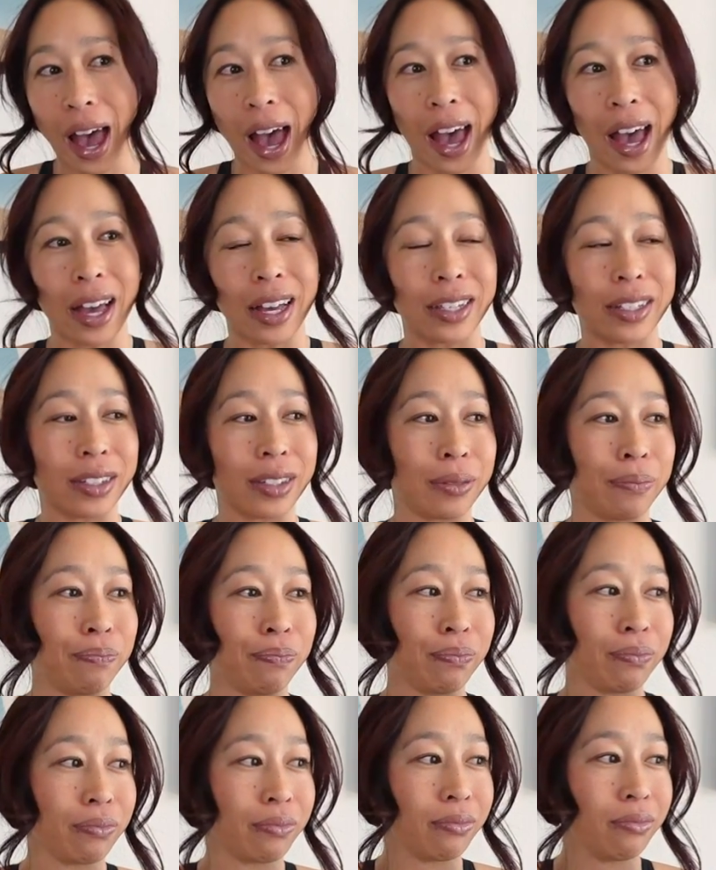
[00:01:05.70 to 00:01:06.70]
as
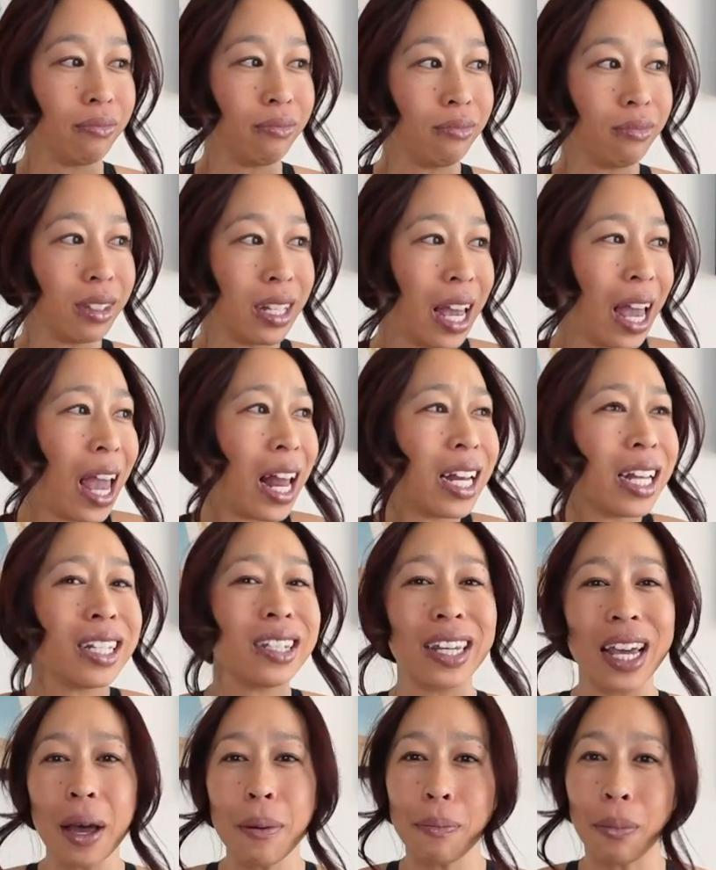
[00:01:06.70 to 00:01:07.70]
an
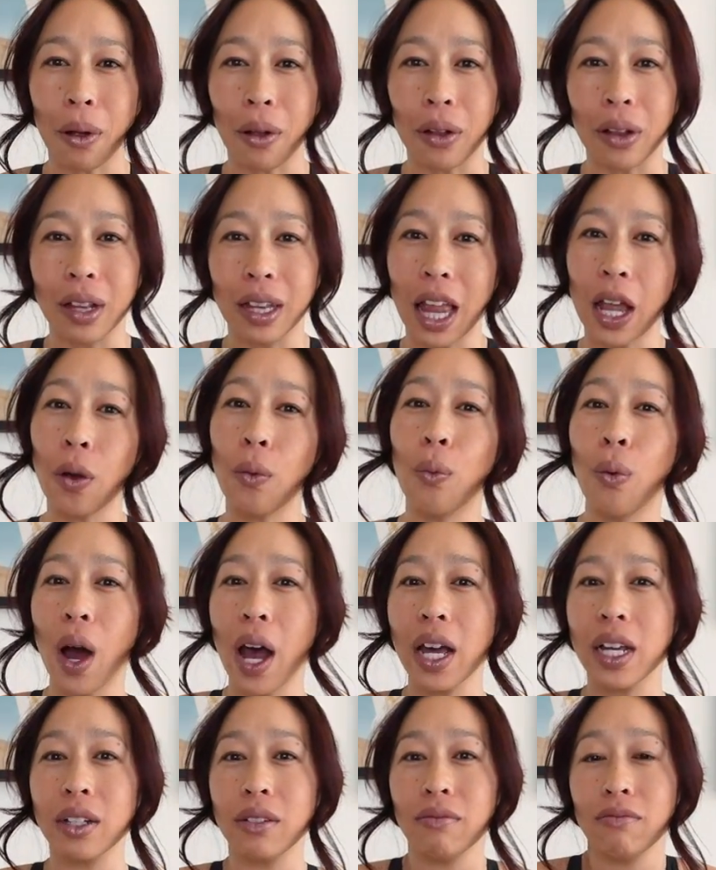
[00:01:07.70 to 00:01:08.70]
example, like
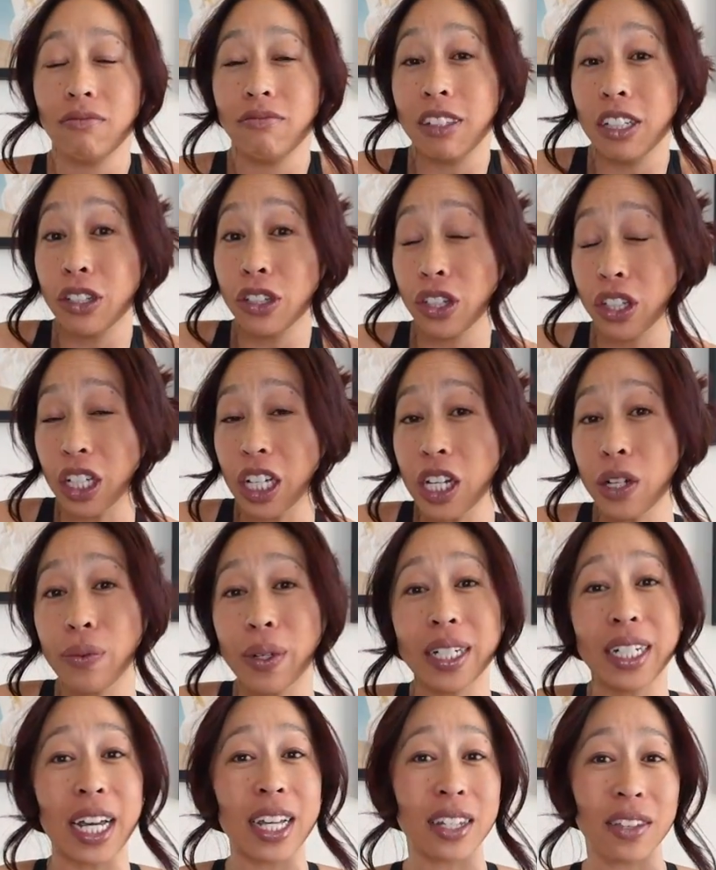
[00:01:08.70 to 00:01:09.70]
what feels good,
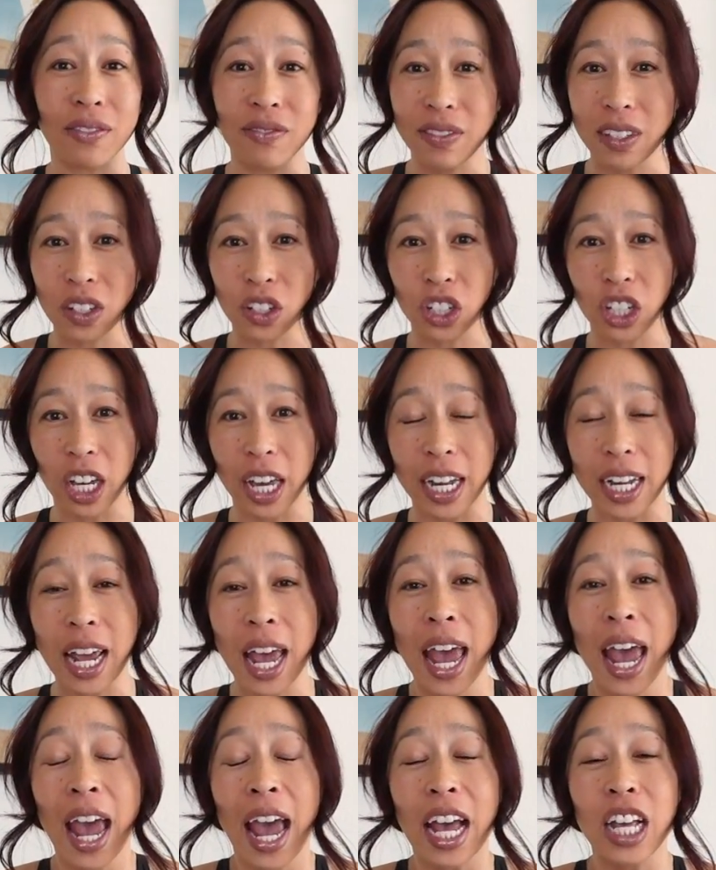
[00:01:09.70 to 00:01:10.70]
what doesn't feel good.
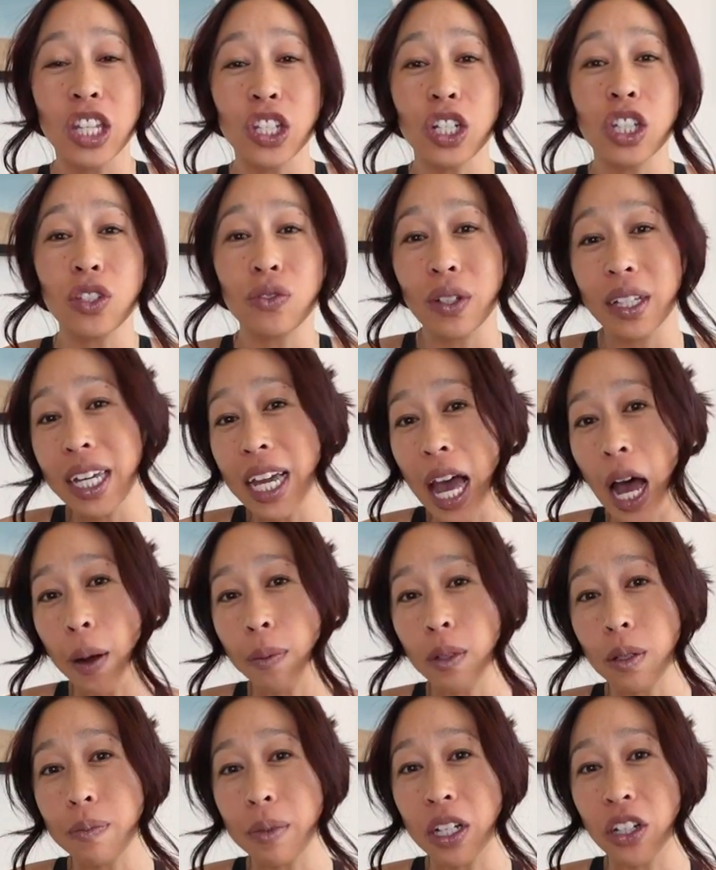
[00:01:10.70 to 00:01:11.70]
And so it's really
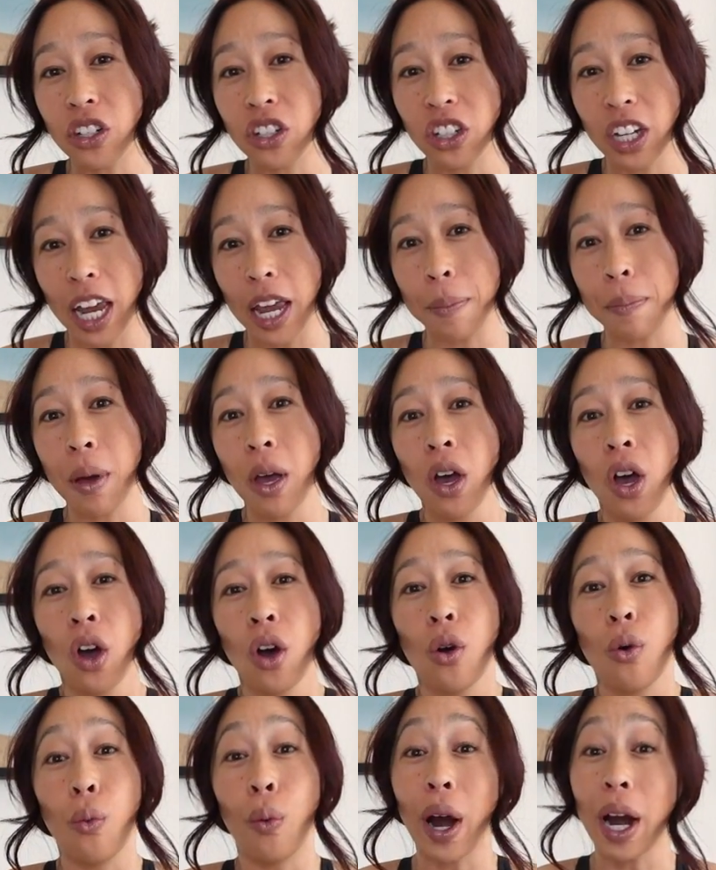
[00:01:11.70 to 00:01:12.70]
helped me shape
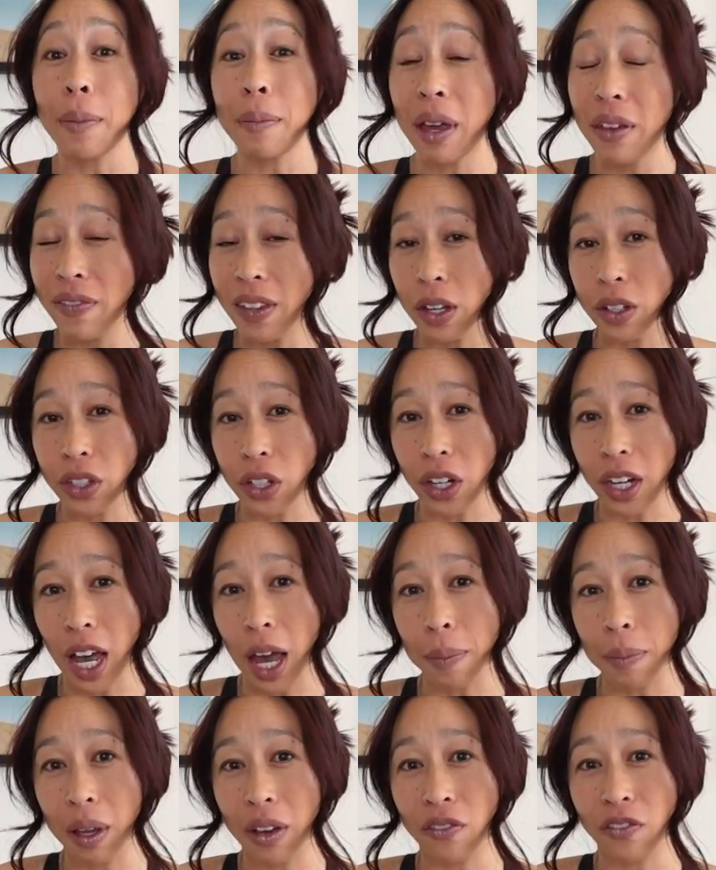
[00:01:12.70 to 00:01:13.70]
where my views are
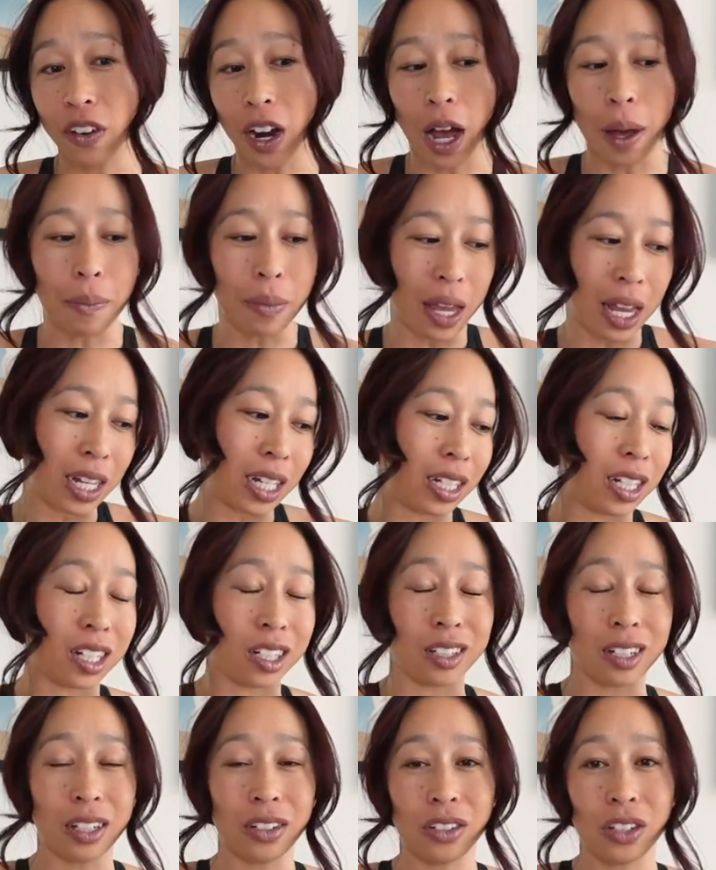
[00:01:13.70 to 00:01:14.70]
coming from, in
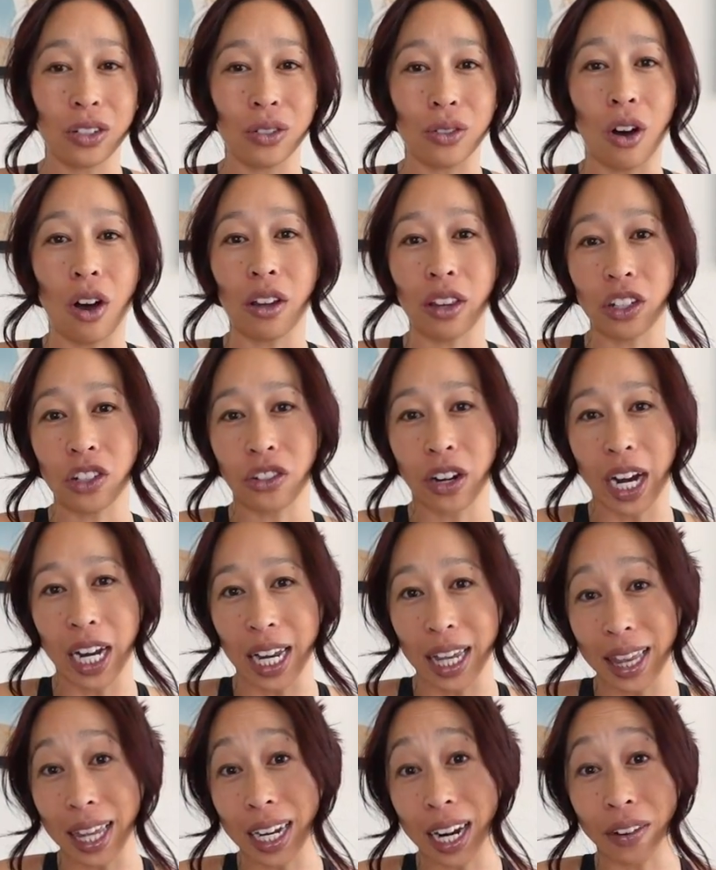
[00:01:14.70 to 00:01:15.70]
addition to all the
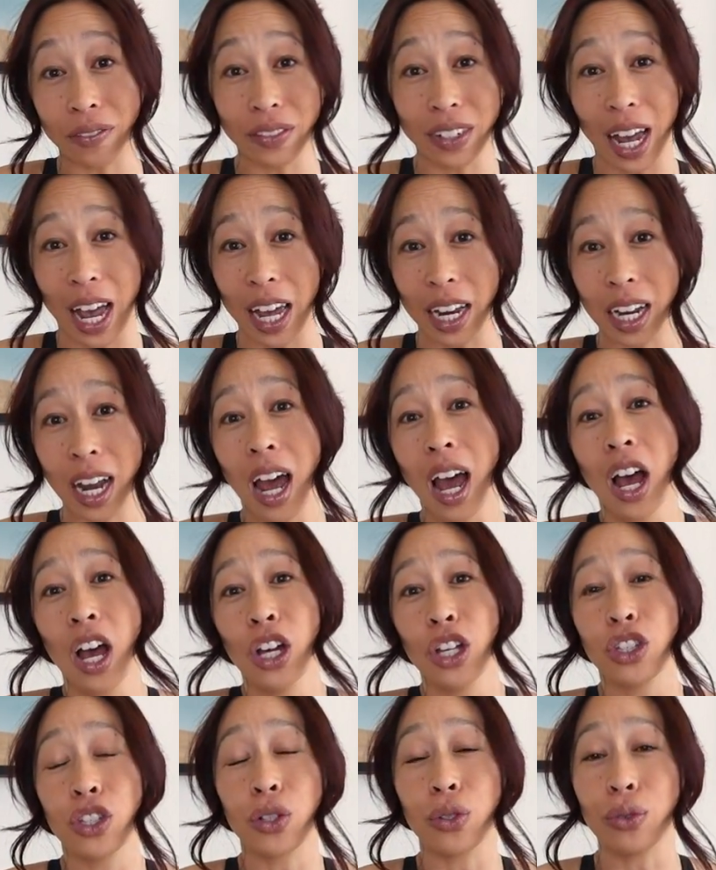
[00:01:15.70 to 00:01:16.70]
training that I've done
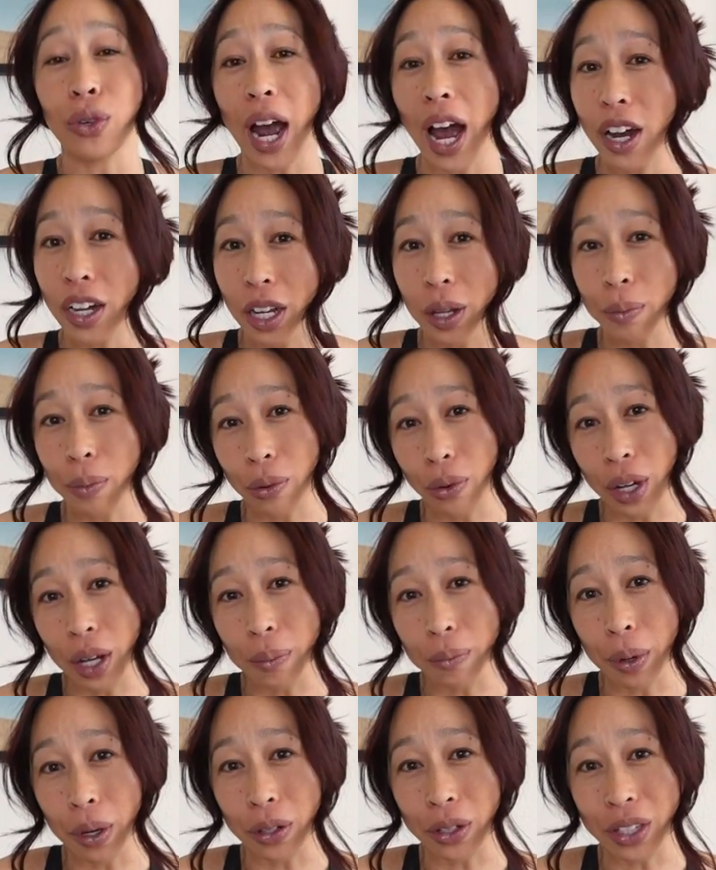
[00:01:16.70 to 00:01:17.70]
surrounding pre
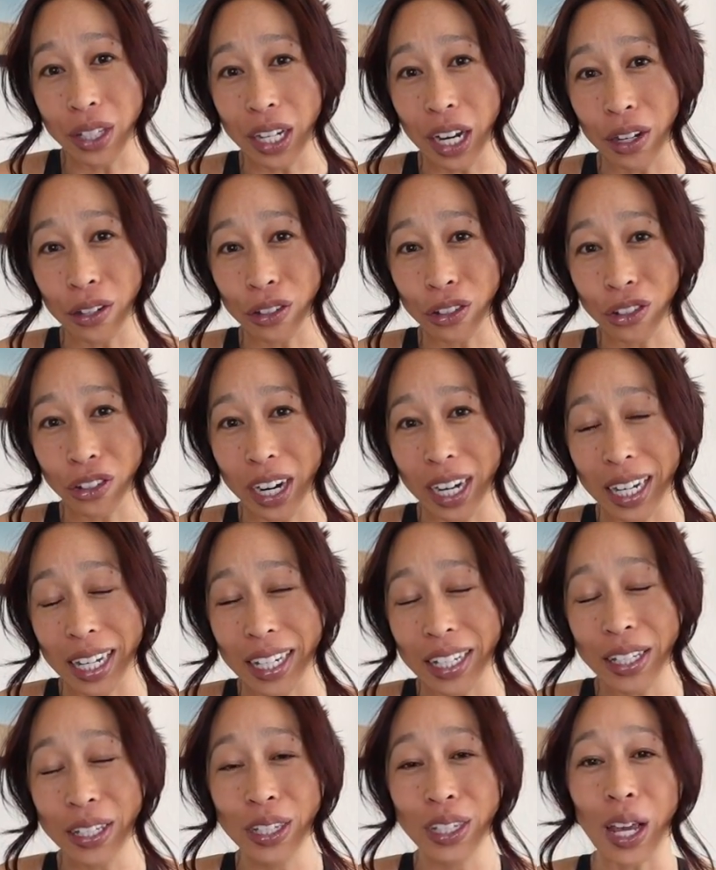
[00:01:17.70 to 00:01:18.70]
and postnatal training.
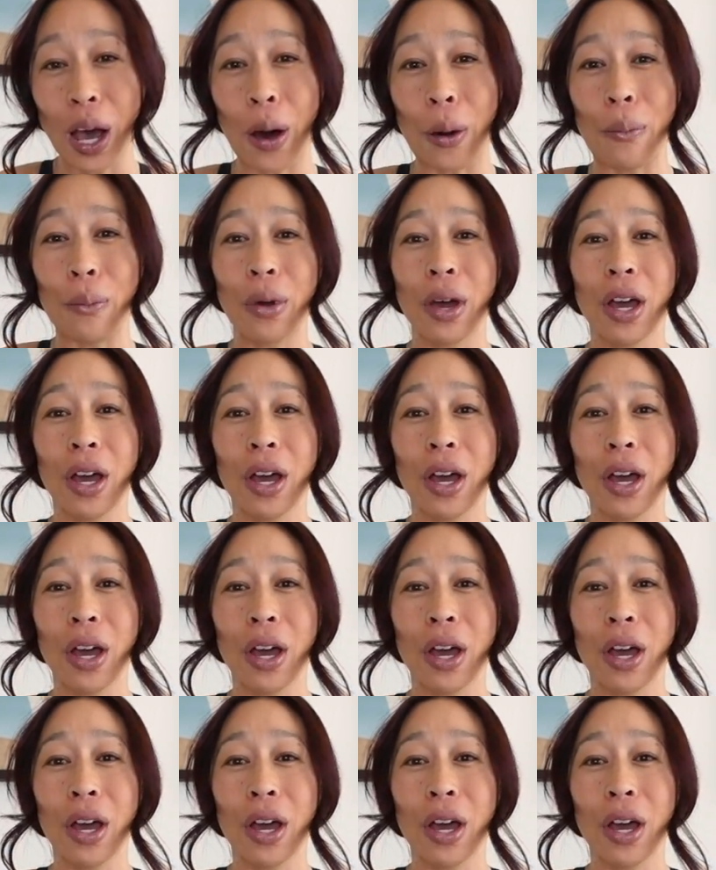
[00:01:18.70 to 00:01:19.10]
So